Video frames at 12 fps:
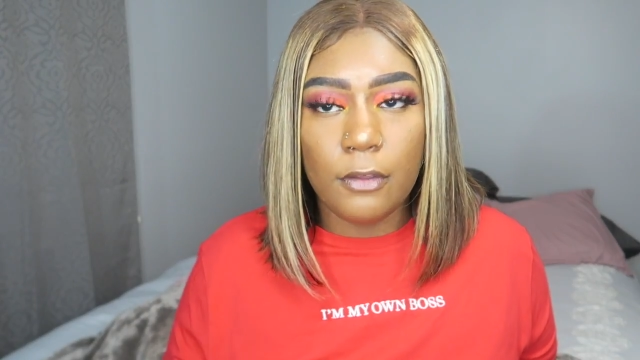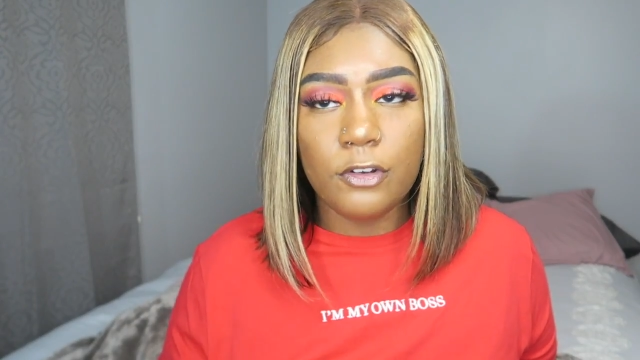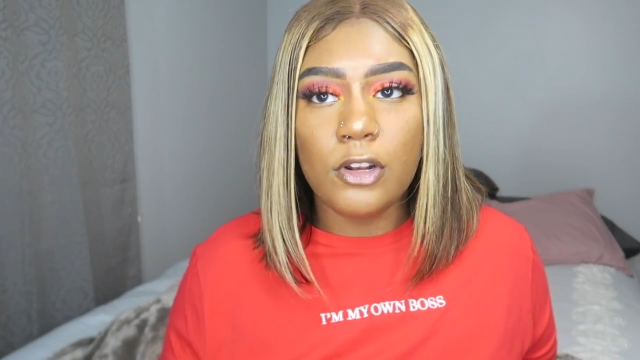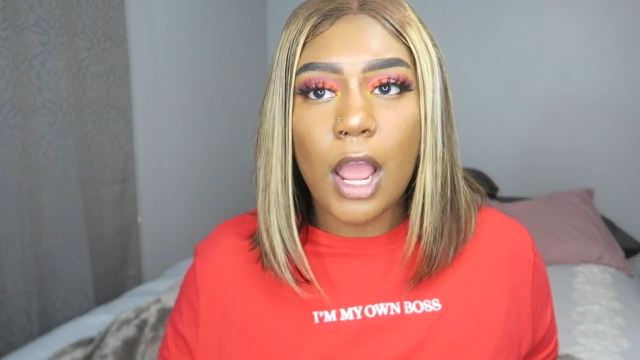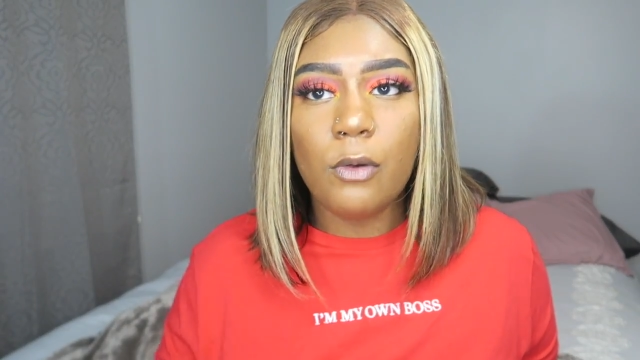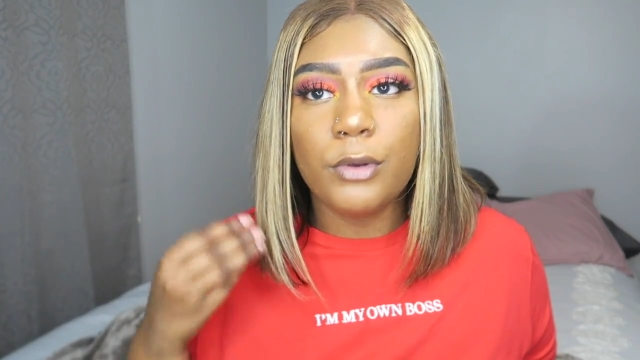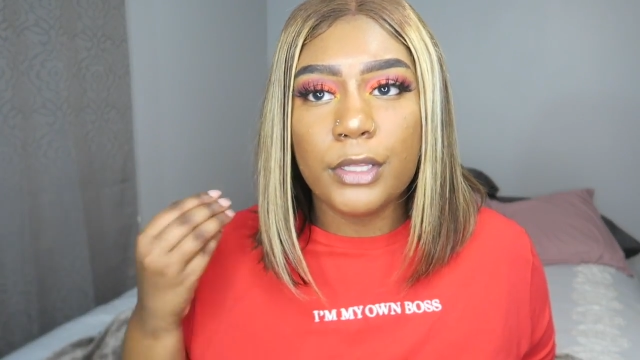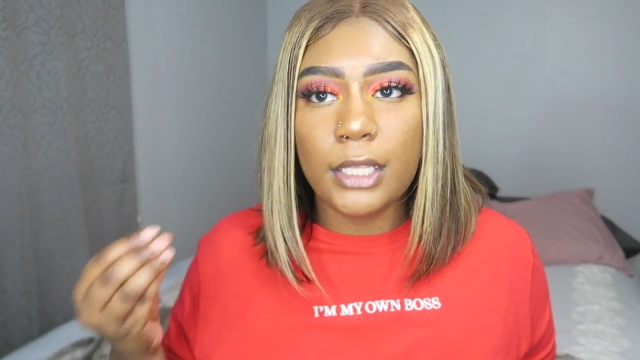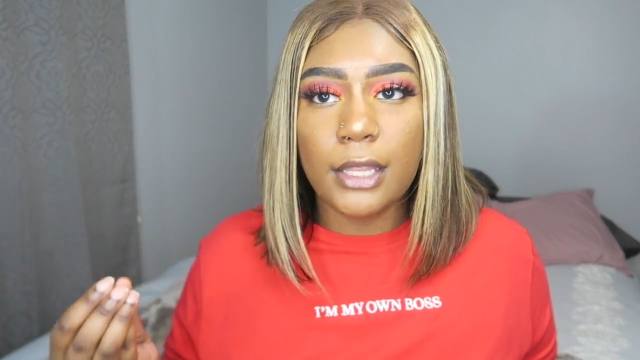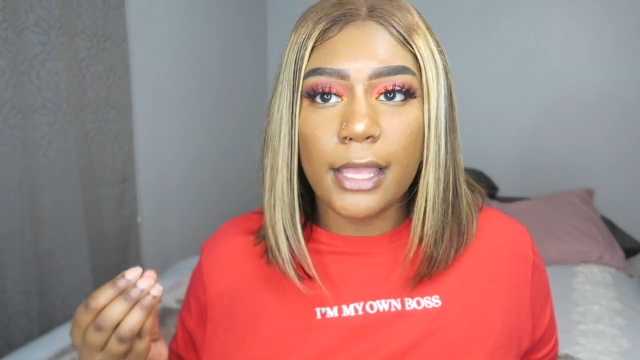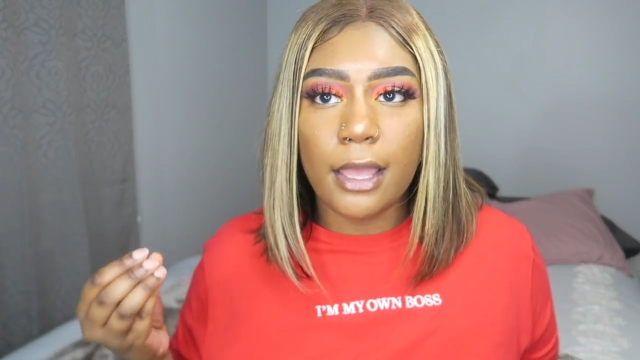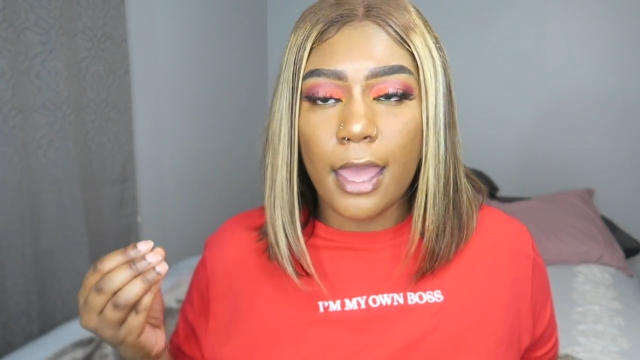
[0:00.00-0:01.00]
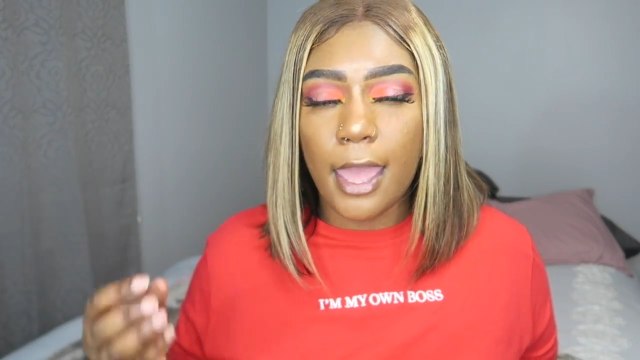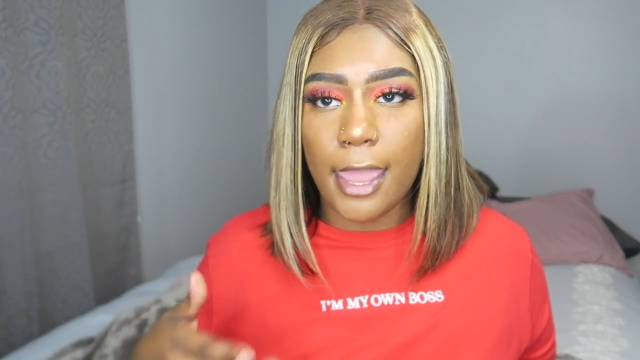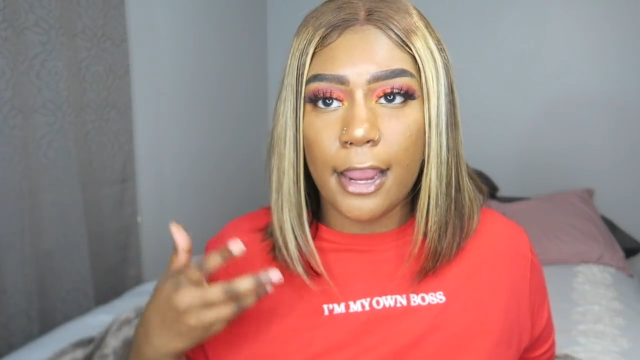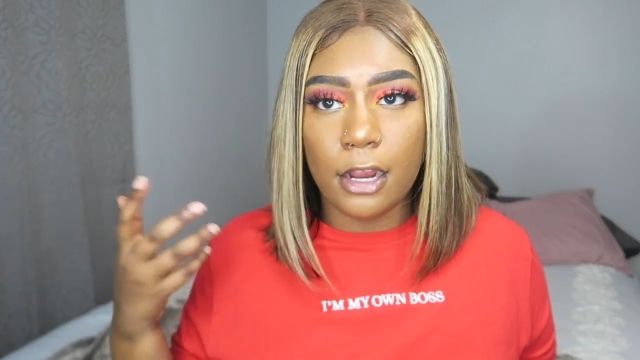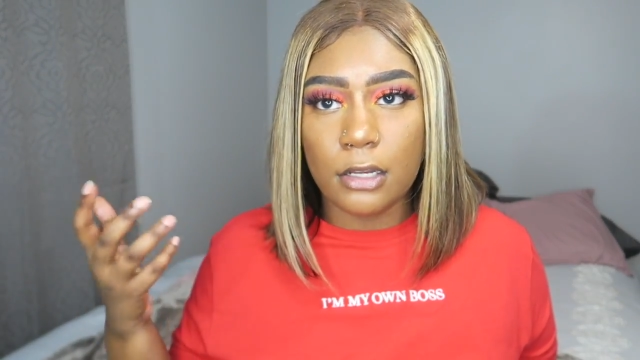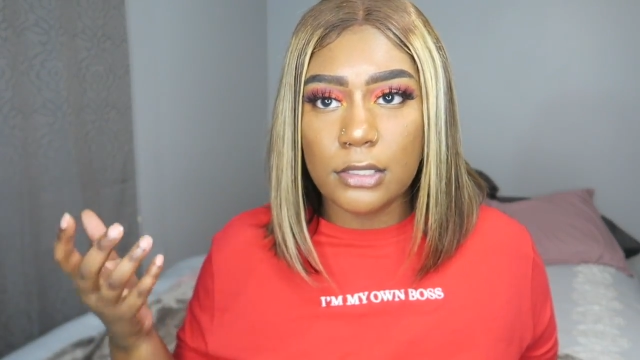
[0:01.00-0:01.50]
if you're not really like a
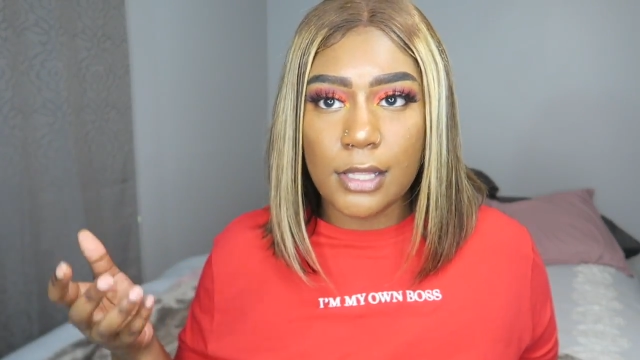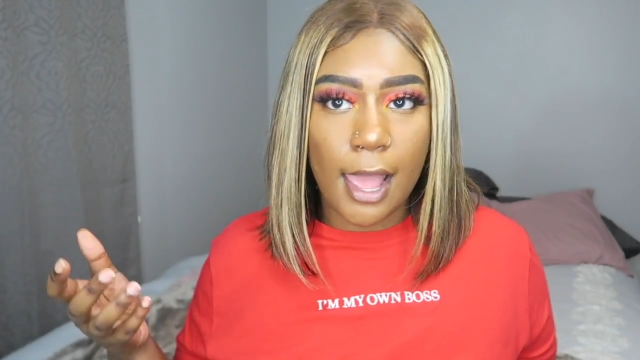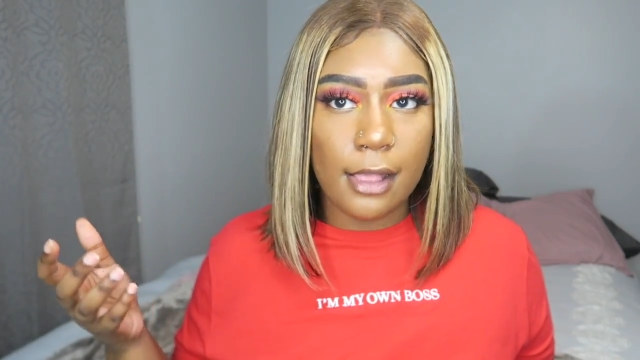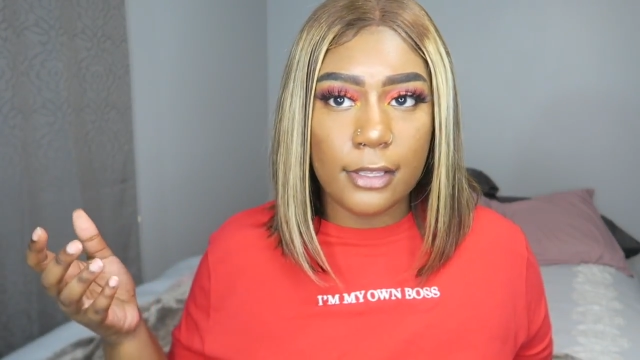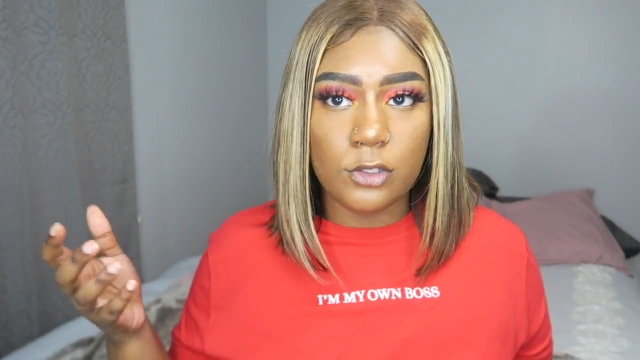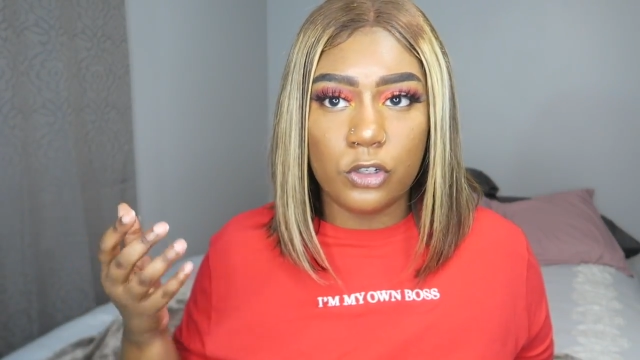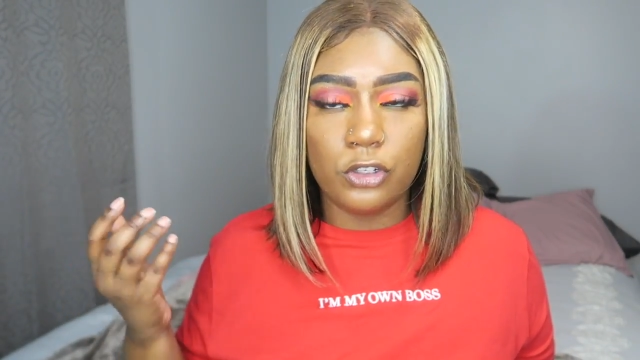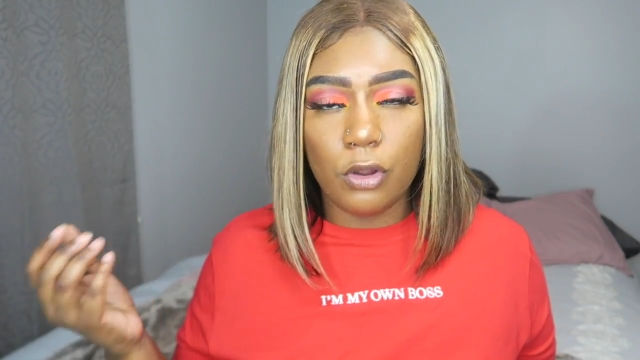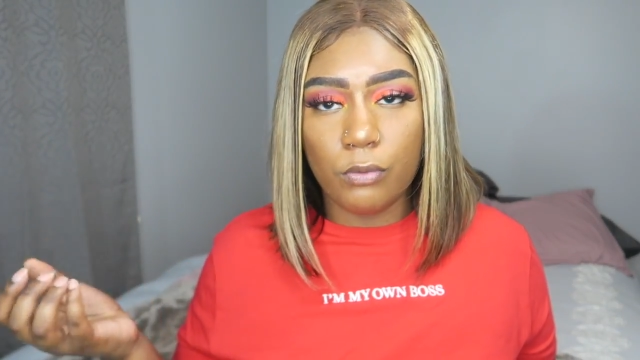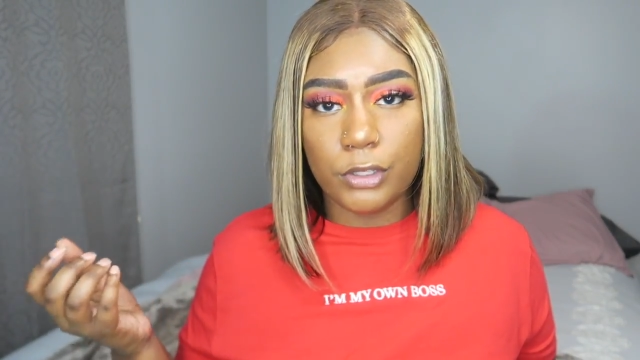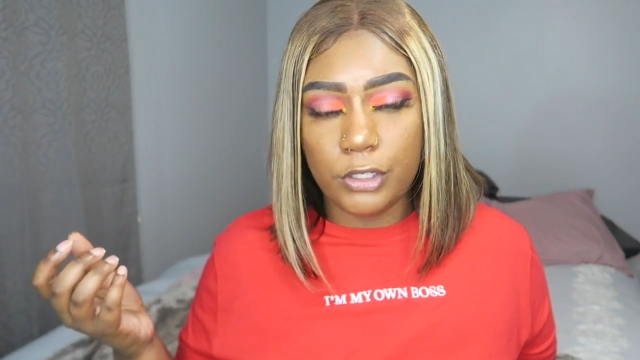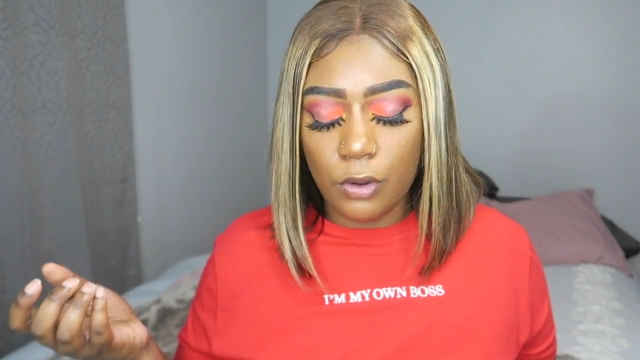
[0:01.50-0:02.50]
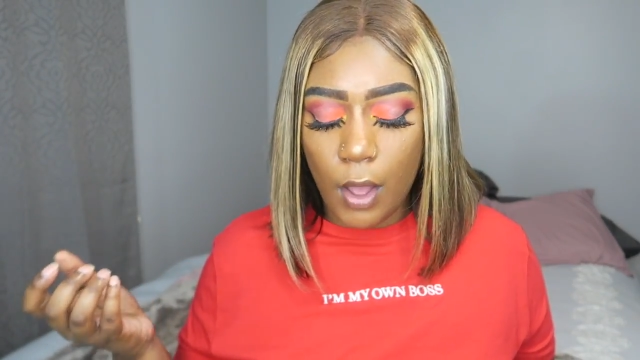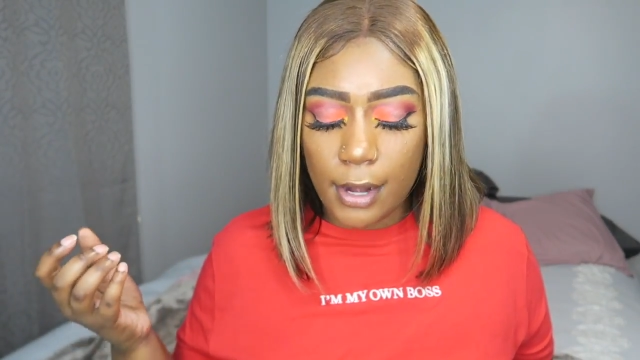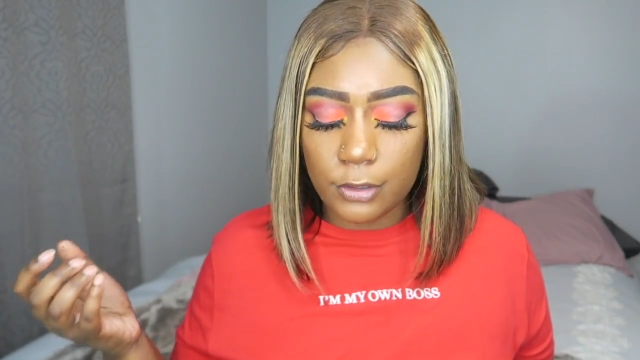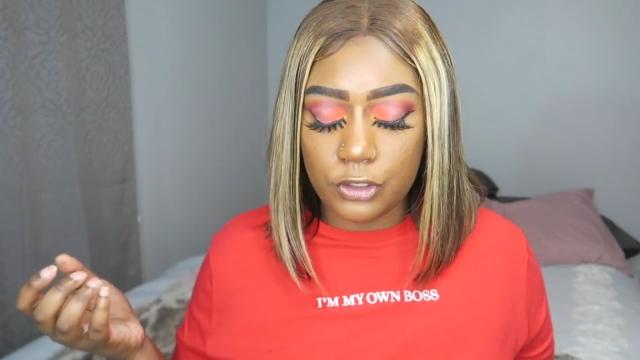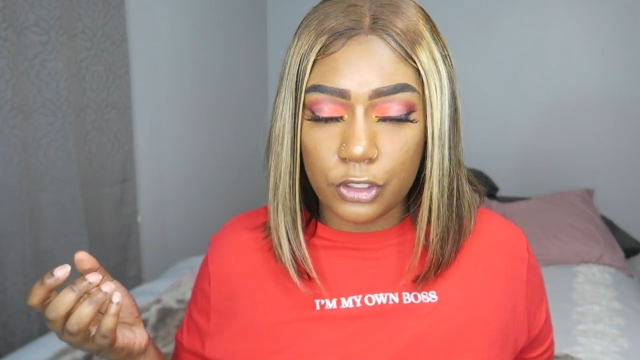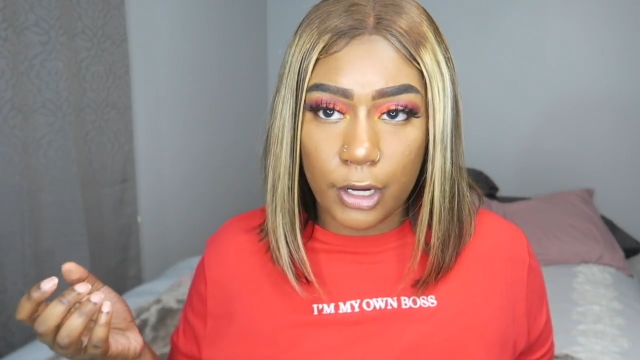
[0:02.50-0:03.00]
hairstylist or you don't really know how
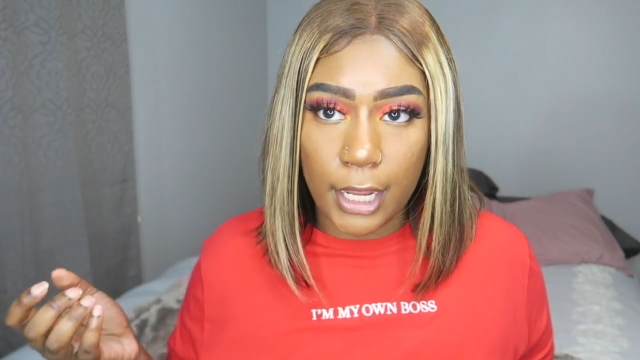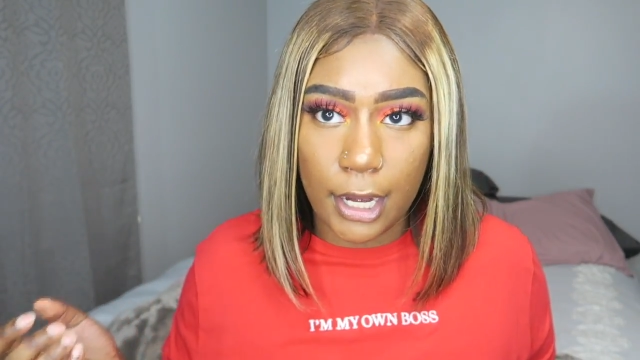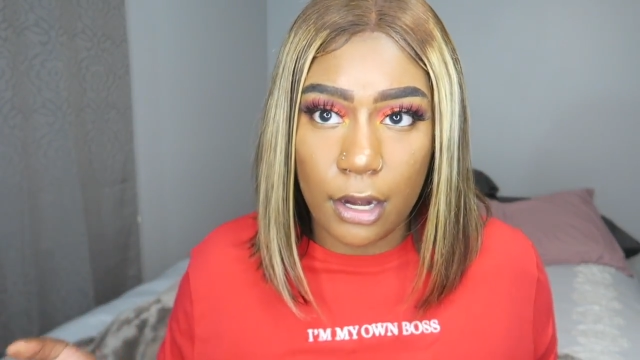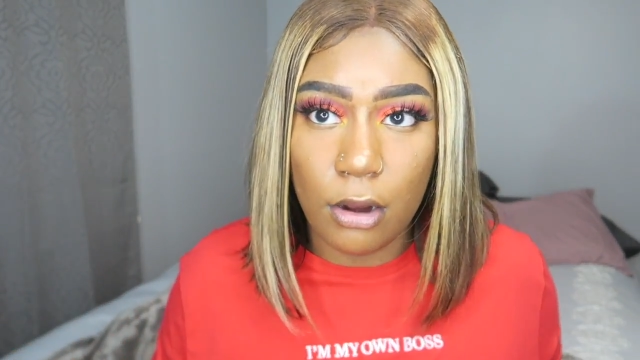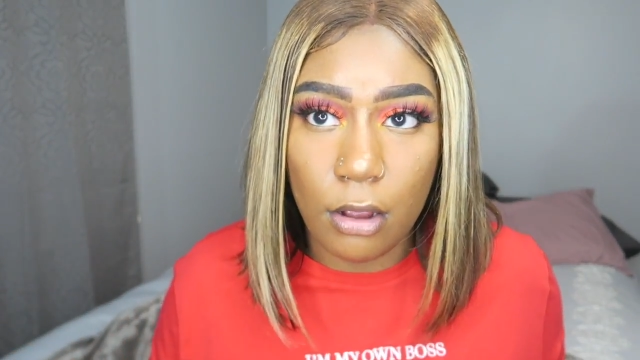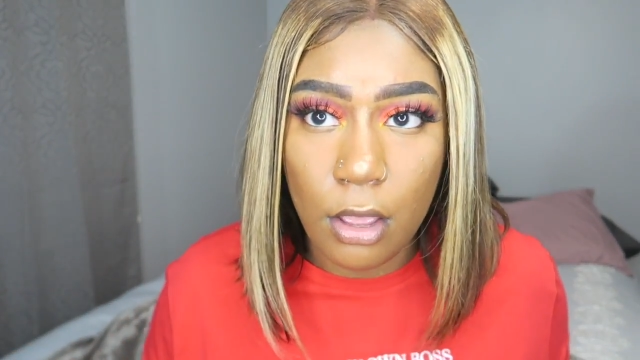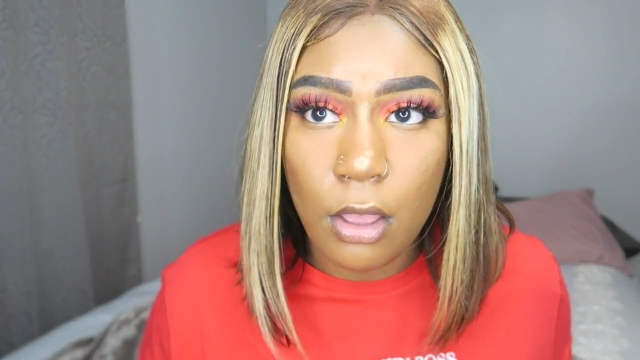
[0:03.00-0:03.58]
to do your hair